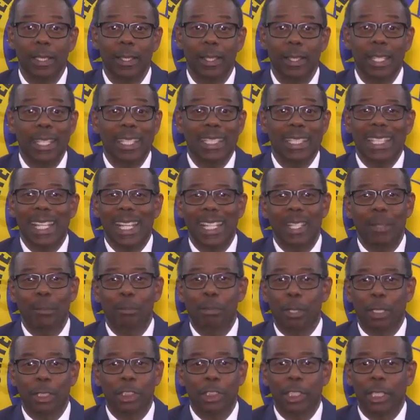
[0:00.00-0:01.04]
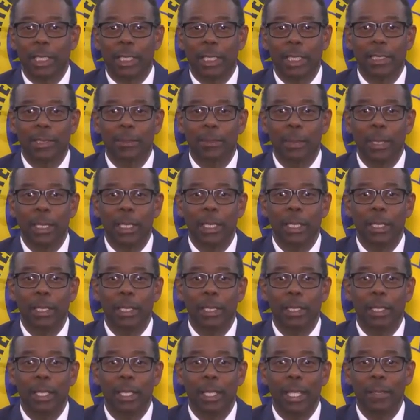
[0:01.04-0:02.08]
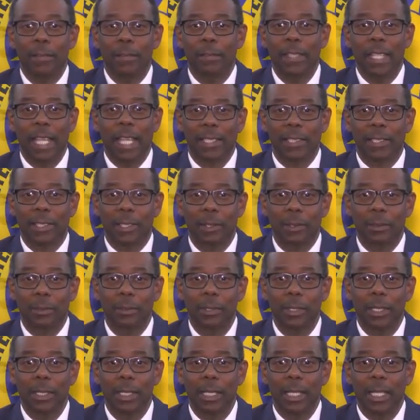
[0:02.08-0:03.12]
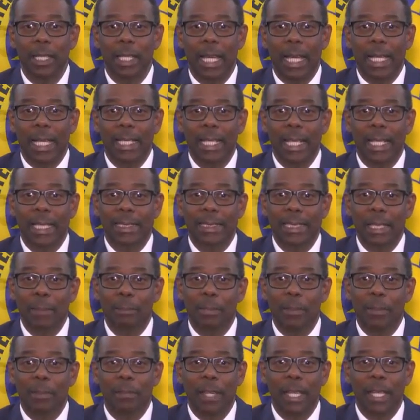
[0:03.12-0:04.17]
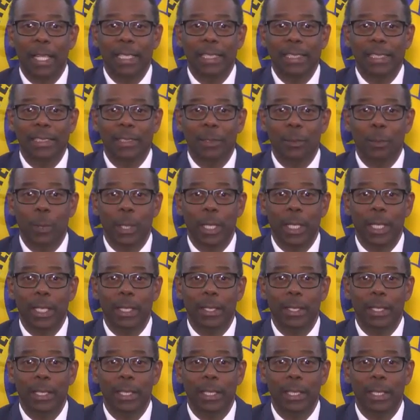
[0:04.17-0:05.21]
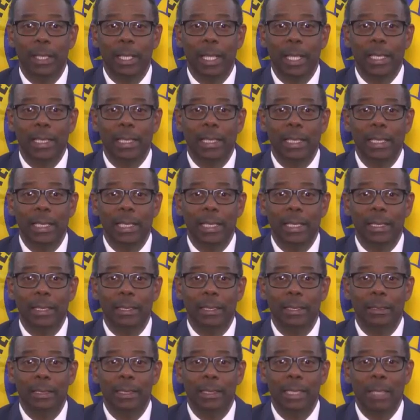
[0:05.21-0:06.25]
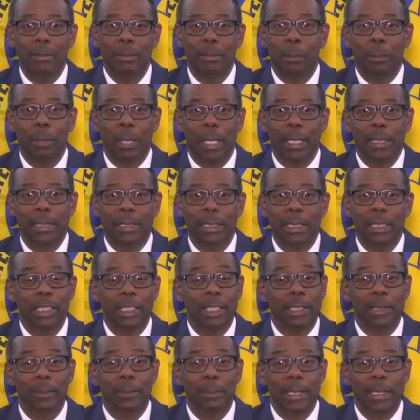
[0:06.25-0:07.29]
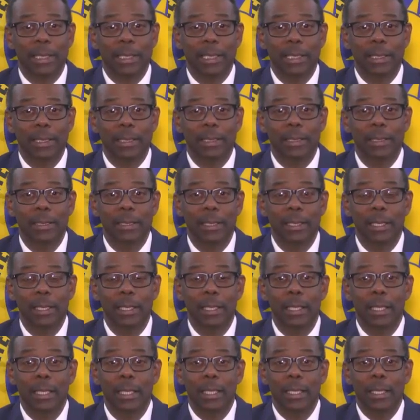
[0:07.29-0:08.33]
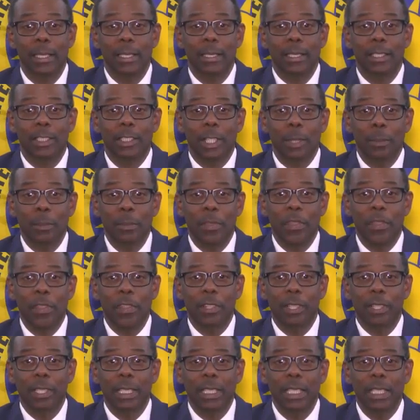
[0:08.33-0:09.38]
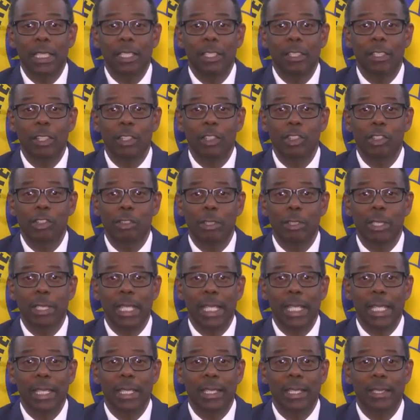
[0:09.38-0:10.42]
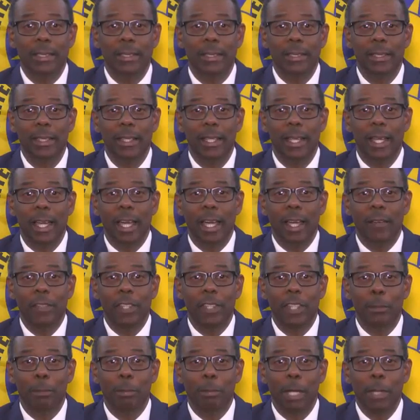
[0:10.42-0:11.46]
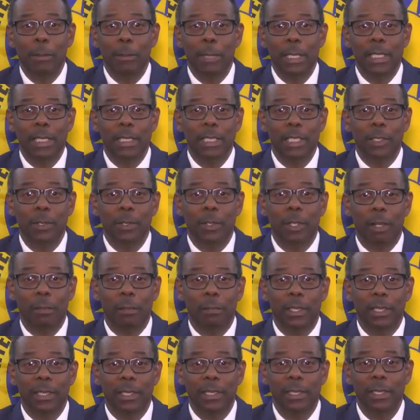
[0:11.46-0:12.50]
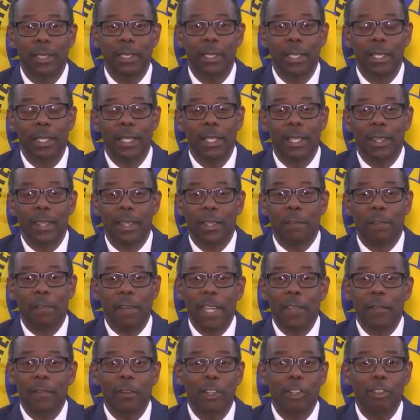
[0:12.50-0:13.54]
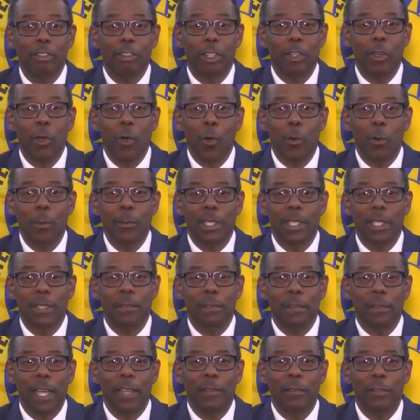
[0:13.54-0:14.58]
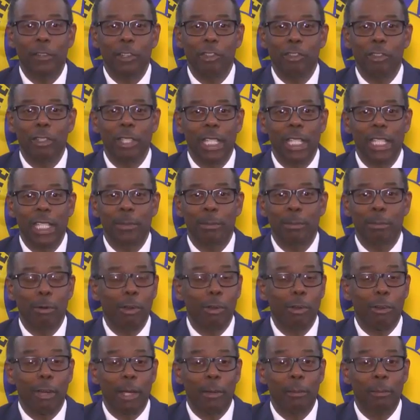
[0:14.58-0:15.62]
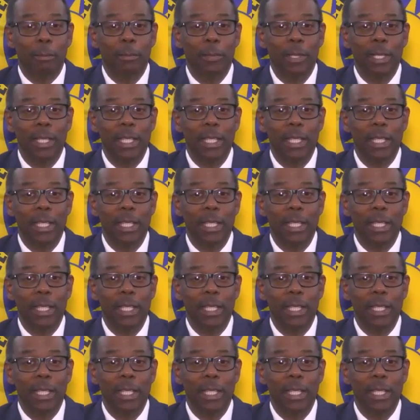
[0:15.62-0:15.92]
The entire project has been a fiasco and exemplifies the way the Antigua Labour Party does business. Some 1,300 days after the Prime Minister took office, the 500 Homes in 500 Days program,